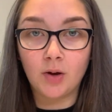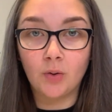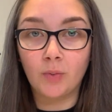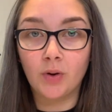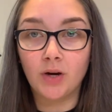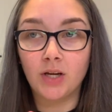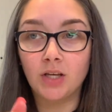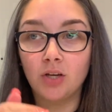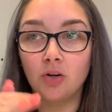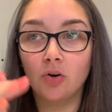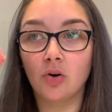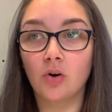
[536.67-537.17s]

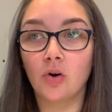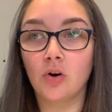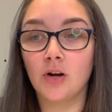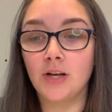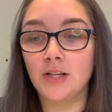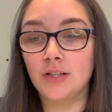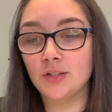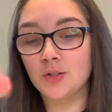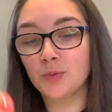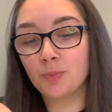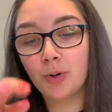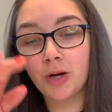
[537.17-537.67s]
when you're
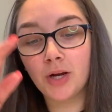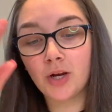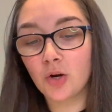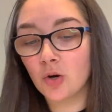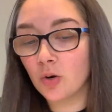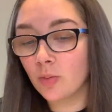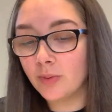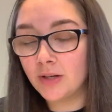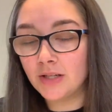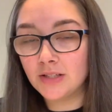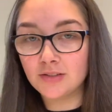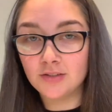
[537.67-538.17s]
in spring
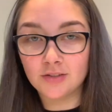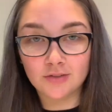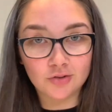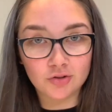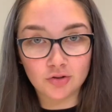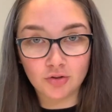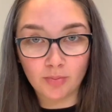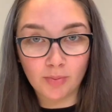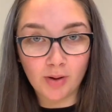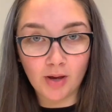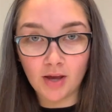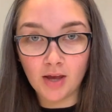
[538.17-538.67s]
coming into
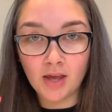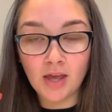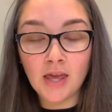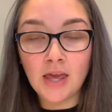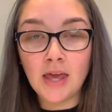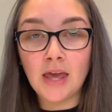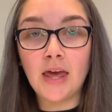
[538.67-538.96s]
summer,